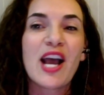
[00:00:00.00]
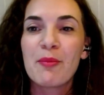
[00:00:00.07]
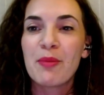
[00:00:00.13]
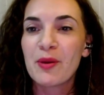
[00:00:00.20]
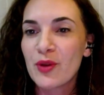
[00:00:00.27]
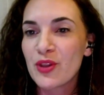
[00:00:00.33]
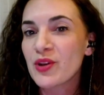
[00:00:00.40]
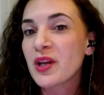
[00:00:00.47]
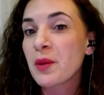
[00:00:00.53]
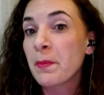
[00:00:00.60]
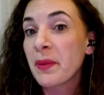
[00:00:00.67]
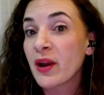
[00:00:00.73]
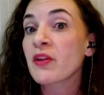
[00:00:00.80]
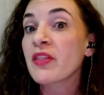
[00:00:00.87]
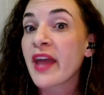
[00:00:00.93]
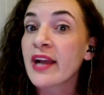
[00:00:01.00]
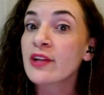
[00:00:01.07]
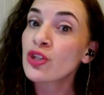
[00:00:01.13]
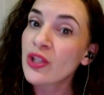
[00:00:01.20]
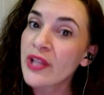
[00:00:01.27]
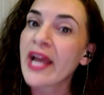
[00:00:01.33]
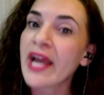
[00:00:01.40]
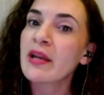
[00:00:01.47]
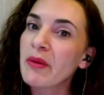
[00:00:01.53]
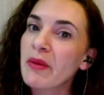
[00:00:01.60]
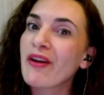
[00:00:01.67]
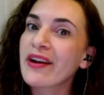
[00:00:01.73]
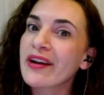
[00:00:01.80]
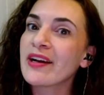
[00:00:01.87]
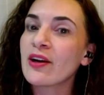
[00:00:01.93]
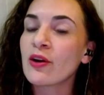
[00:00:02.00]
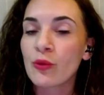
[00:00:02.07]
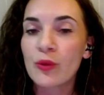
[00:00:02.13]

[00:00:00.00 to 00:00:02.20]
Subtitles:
But when you compare that to Latin America,